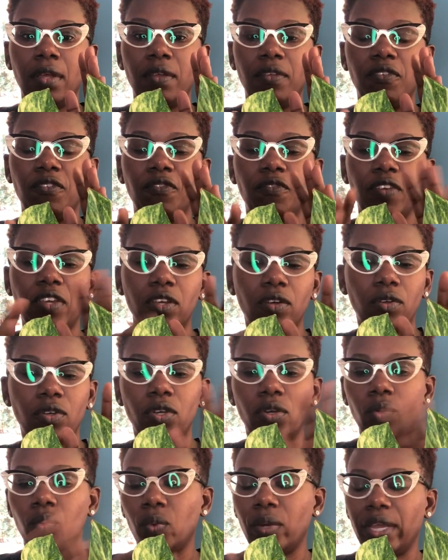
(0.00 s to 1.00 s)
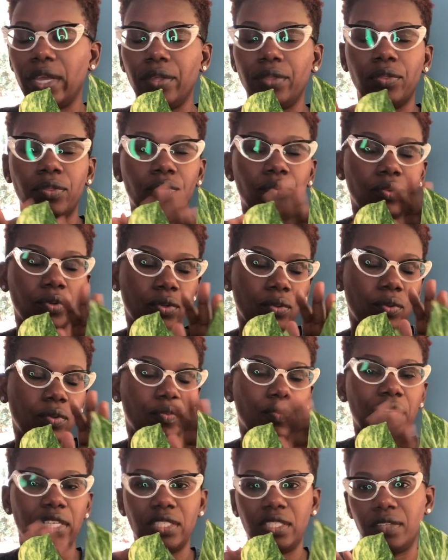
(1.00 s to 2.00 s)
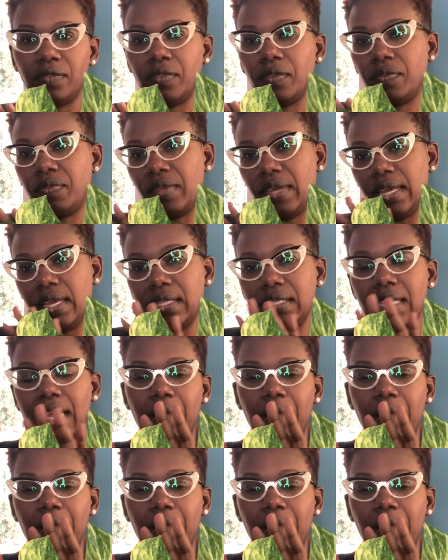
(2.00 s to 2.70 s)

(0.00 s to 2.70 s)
feel your way through the rest of the things.